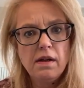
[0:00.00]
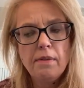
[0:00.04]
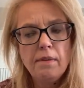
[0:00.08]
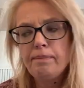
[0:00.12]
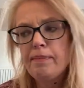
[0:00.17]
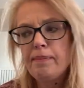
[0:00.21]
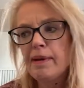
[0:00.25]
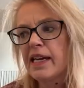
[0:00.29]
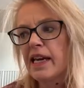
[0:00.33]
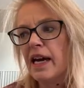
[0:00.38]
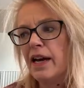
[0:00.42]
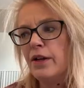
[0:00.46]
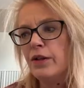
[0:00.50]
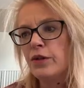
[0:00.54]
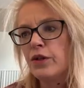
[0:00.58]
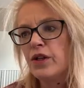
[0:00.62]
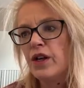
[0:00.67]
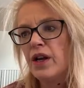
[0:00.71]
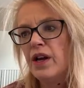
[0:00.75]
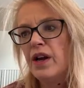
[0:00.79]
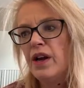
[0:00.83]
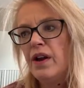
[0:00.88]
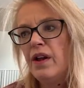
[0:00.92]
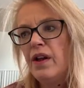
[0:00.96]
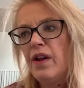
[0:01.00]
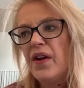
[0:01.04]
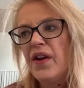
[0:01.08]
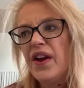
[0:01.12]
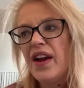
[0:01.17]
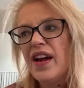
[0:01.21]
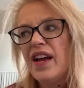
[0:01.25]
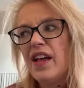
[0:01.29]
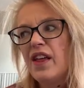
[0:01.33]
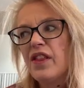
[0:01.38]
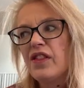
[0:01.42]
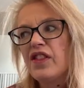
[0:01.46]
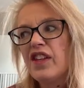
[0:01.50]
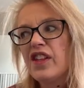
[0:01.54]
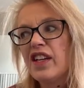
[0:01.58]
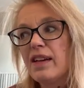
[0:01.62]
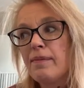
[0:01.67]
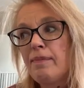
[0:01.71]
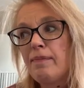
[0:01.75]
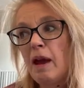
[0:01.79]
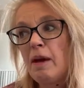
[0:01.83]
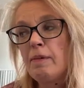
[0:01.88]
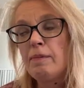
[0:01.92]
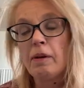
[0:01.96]
Because the
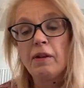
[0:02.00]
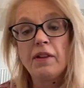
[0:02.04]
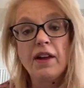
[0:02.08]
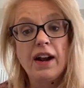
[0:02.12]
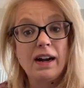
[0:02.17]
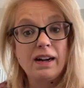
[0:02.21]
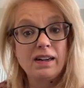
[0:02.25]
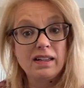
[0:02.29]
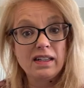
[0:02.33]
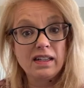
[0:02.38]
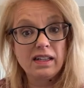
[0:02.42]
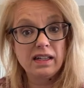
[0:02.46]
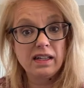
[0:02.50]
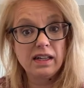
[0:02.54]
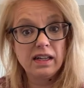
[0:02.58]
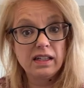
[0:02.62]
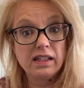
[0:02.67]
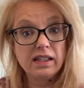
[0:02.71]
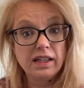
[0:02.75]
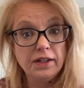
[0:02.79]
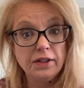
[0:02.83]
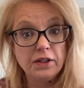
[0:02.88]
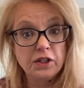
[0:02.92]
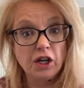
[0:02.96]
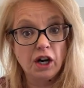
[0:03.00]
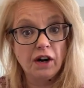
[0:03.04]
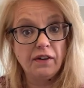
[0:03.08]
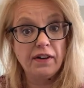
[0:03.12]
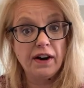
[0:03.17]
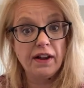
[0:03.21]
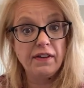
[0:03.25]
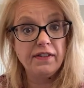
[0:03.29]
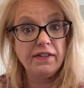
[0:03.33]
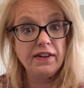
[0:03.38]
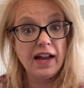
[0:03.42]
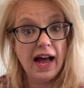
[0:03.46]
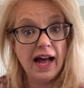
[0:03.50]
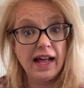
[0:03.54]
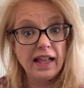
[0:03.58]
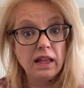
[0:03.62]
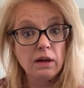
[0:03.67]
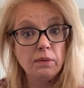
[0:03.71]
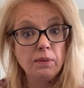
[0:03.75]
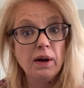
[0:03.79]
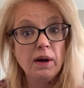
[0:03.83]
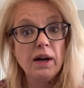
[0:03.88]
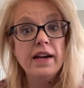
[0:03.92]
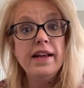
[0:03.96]
people that are conservative in
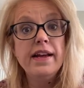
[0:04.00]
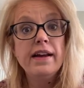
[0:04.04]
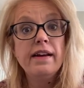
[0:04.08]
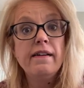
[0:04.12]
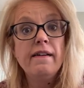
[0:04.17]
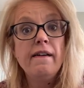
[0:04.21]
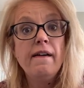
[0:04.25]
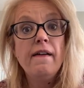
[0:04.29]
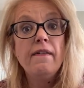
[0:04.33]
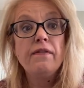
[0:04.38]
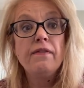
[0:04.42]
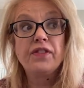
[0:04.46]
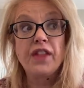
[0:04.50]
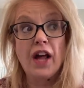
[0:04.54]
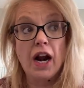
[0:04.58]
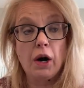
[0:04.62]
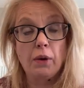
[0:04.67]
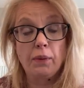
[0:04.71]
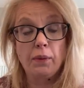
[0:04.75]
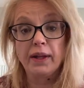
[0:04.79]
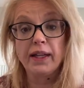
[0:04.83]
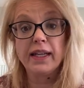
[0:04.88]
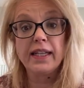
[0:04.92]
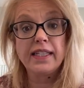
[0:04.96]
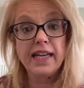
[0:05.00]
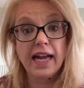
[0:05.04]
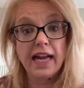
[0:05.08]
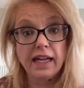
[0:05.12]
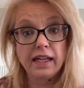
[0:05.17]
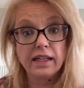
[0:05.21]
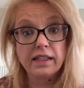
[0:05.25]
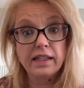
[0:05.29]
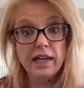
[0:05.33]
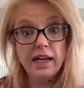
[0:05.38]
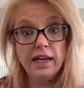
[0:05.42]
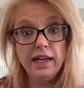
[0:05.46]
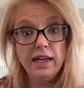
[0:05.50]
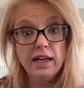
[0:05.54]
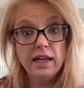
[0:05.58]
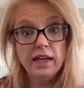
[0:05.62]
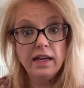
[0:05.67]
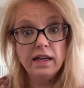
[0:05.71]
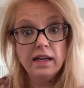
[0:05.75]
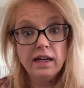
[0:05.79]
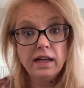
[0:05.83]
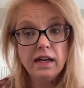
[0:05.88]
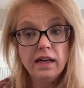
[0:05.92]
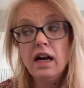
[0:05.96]
Hollywood that are really talented
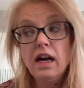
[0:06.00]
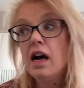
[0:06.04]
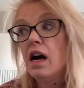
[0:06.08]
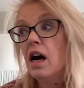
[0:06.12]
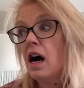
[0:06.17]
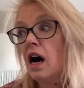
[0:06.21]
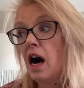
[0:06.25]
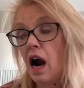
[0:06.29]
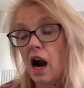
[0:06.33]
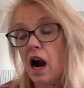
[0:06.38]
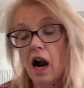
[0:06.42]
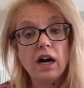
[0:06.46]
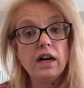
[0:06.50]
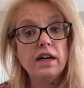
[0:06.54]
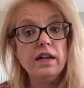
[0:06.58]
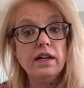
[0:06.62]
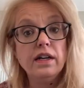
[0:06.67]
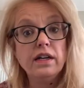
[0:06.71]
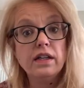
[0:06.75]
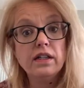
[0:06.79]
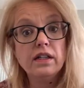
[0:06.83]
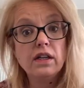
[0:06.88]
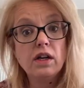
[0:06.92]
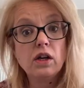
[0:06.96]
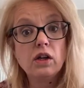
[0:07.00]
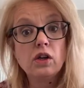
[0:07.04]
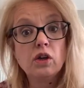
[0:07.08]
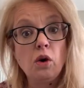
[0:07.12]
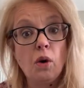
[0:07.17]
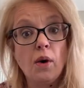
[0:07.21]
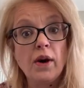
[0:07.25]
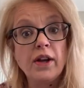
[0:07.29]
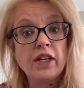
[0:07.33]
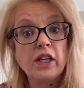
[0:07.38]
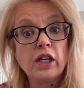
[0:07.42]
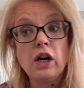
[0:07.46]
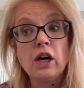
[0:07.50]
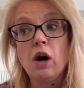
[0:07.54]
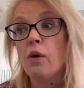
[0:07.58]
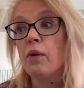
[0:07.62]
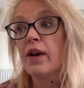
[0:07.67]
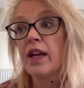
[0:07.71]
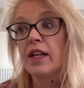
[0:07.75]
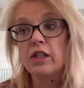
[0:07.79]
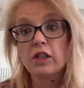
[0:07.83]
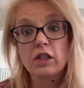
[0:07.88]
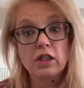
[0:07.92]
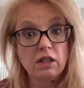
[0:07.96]
aren't going to go
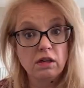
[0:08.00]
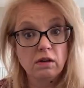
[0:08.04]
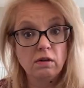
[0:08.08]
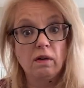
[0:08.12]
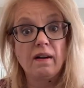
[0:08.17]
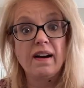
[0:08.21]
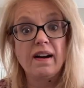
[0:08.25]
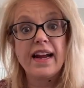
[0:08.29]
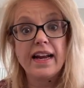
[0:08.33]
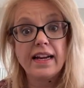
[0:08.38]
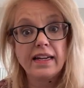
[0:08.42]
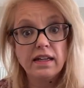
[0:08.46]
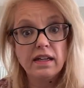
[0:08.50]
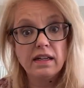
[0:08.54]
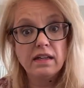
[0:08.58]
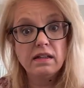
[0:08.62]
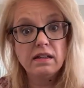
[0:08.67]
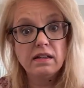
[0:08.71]
against the grain.